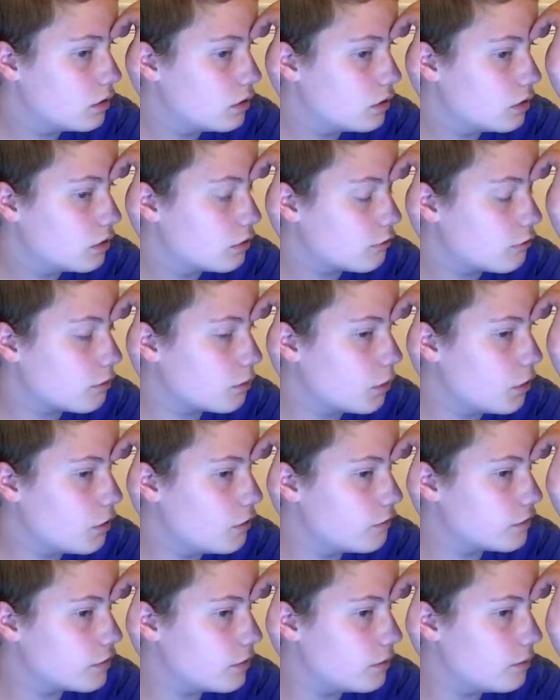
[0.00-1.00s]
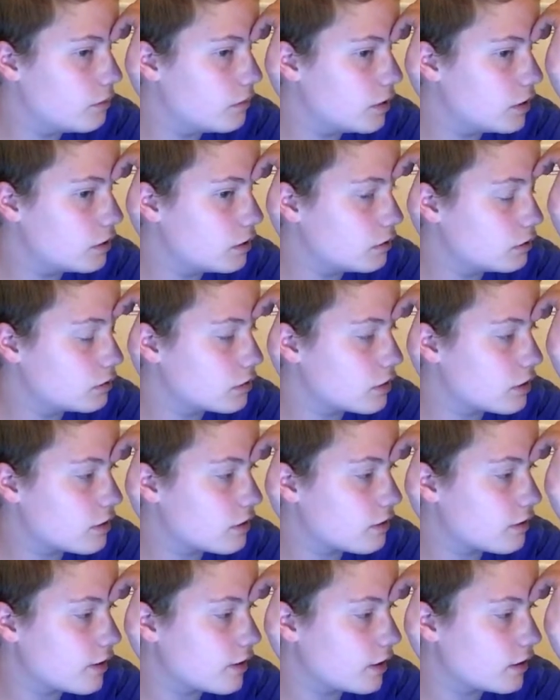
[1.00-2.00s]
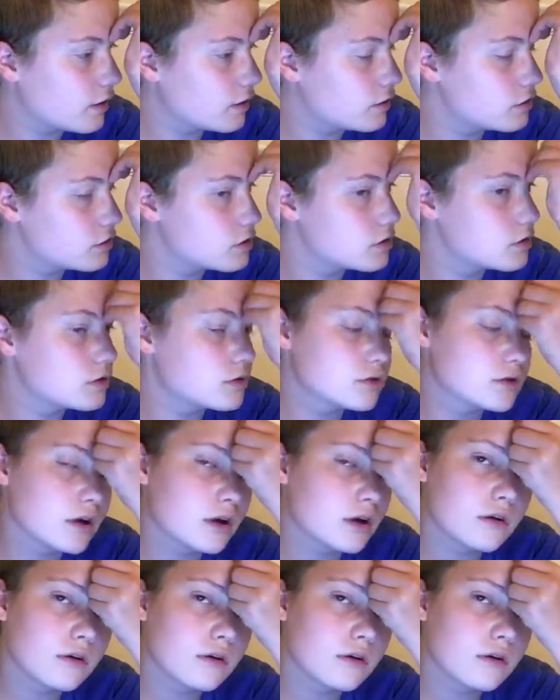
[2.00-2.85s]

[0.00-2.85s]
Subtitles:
remove the second shelf.